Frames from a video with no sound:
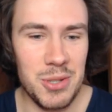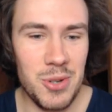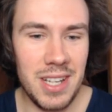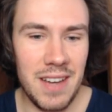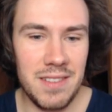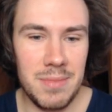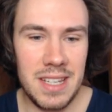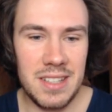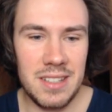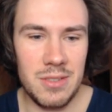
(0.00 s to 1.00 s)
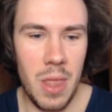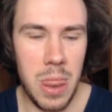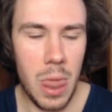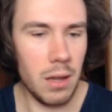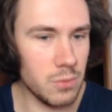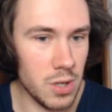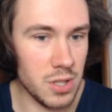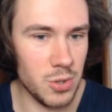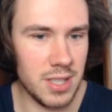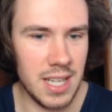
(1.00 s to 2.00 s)
sorry to have
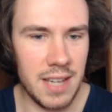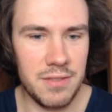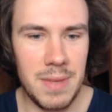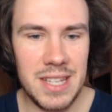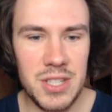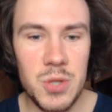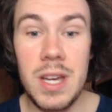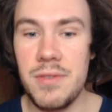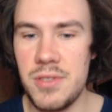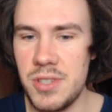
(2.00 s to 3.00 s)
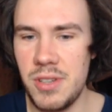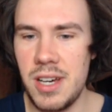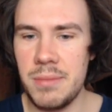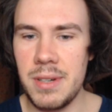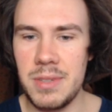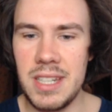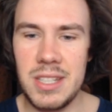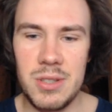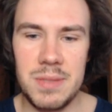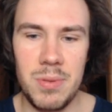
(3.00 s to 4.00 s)
made you wait for so long, but we needed
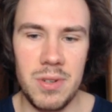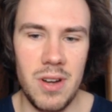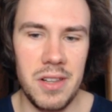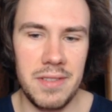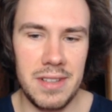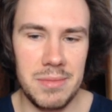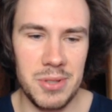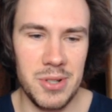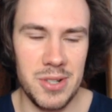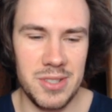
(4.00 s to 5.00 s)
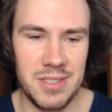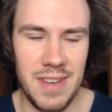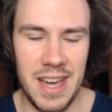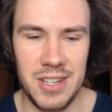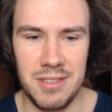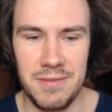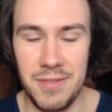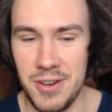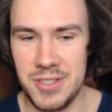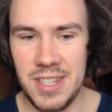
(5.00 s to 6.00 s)
to explore all available courses of action
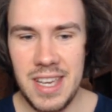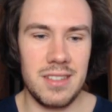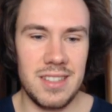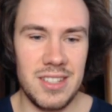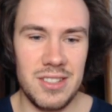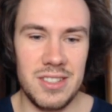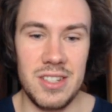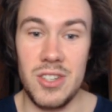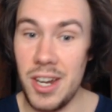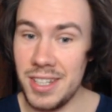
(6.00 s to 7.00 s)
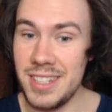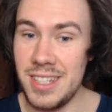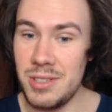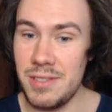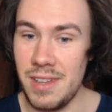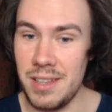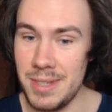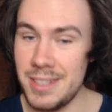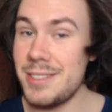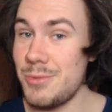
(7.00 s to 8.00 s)
first. The decision to not continue
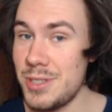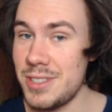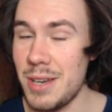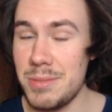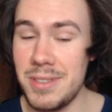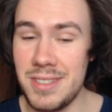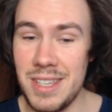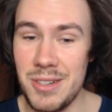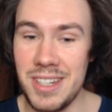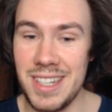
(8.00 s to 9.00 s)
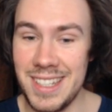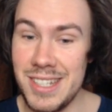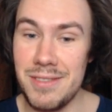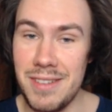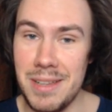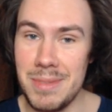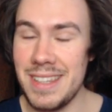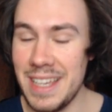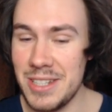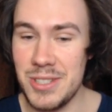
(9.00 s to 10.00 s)
development I was about to say they were going to continue development,
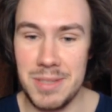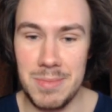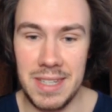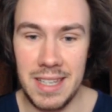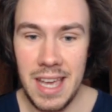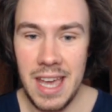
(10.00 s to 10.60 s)
that's just me